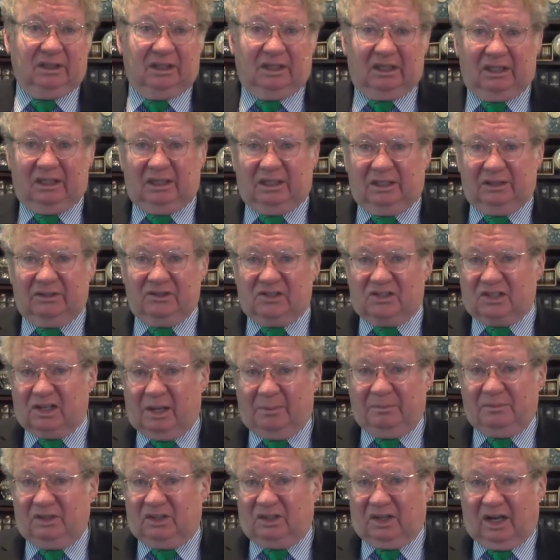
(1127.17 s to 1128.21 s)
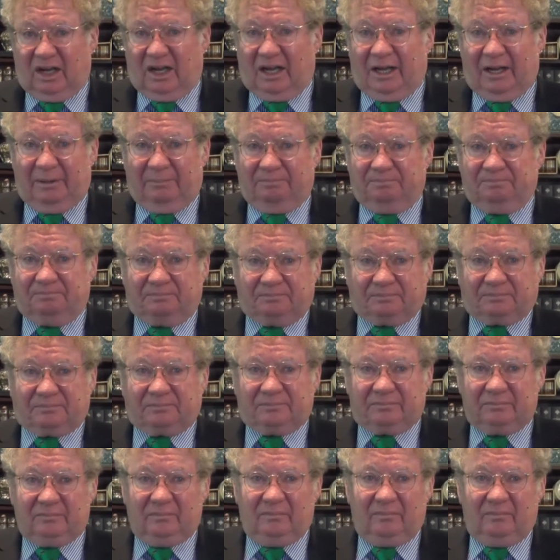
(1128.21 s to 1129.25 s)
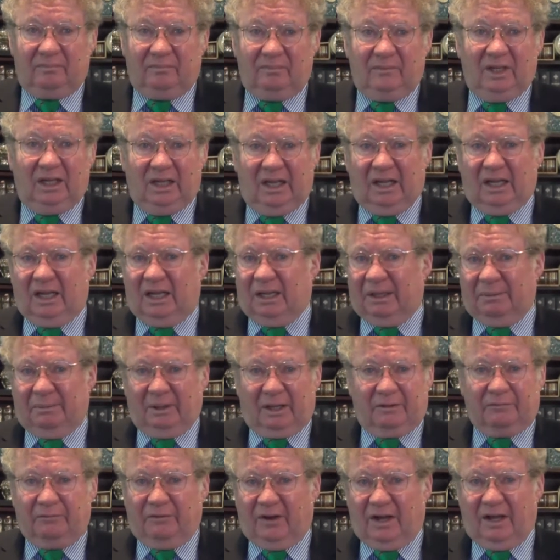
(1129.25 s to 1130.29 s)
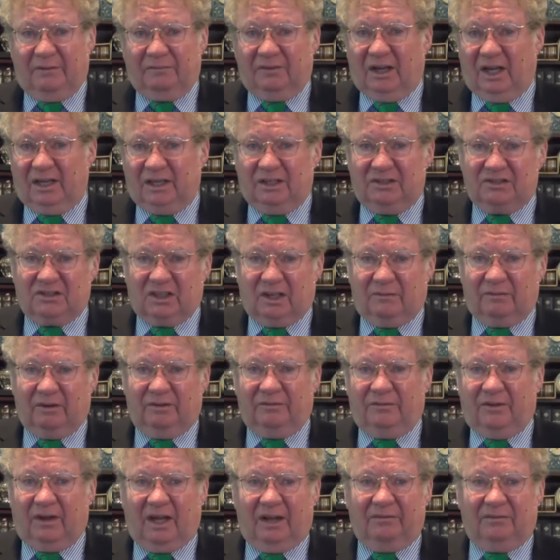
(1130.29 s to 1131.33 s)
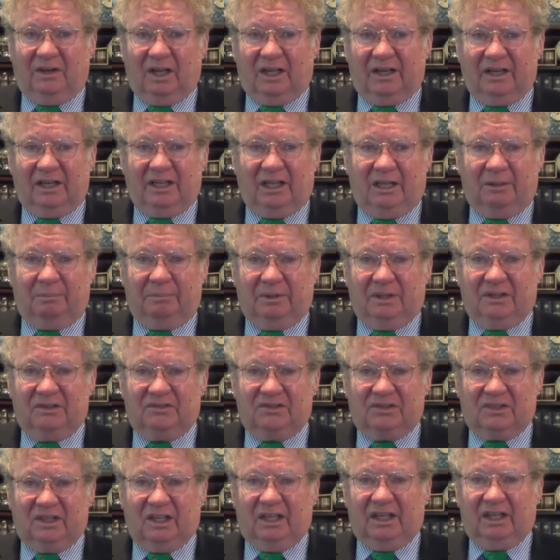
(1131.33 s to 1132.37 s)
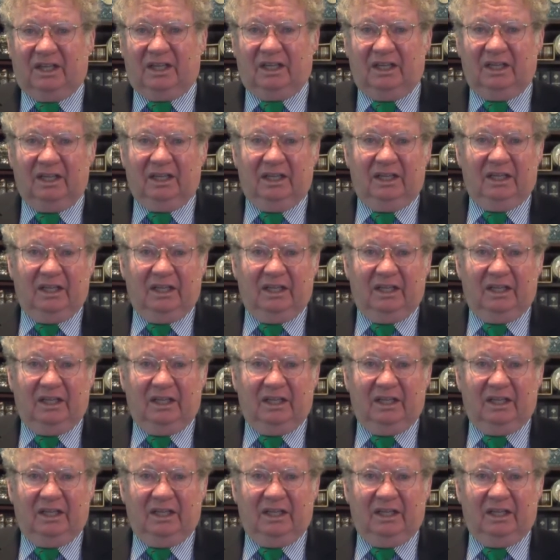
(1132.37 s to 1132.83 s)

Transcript: uh, sometime uh, like 597, 598 BC,